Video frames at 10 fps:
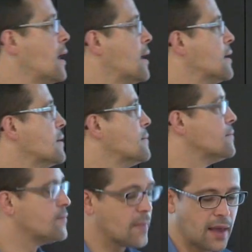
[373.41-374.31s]

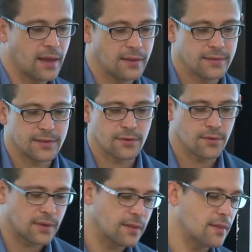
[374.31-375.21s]
Um, and
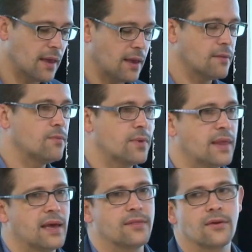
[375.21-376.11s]
so then they, when
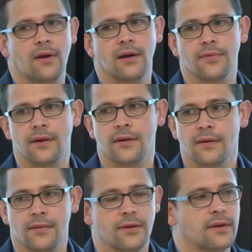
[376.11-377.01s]
they hit the ground,
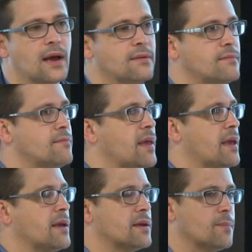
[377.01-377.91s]
they're, they're not
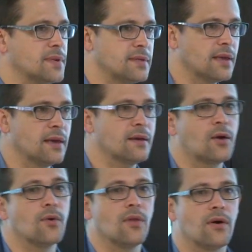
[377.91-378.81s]
making it up as they
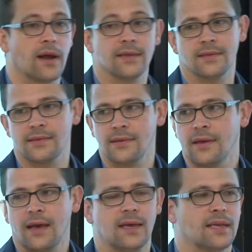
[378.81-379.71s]
go along as,
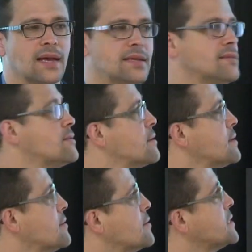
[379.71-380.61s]
as I did thir
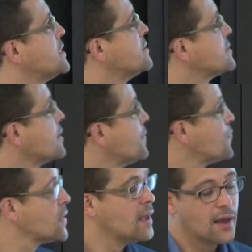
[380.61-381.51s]
13 years ago.
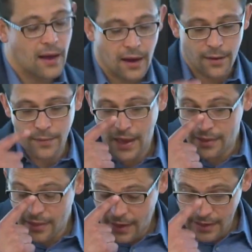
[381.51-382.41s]
Um,
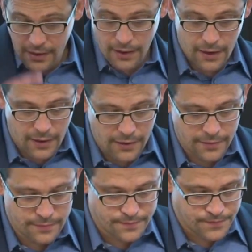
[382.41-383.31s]
and then
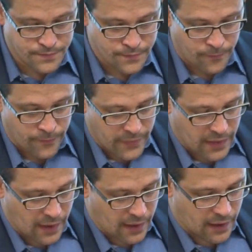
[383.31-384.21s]
um,
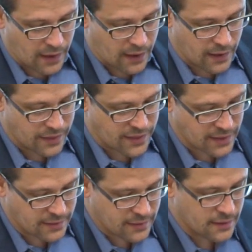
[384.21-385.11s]
I
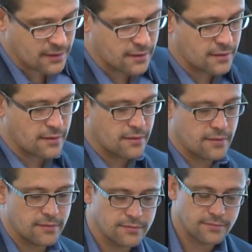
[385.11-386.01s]
think
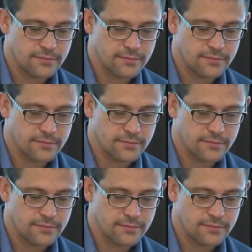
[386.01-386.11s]
the,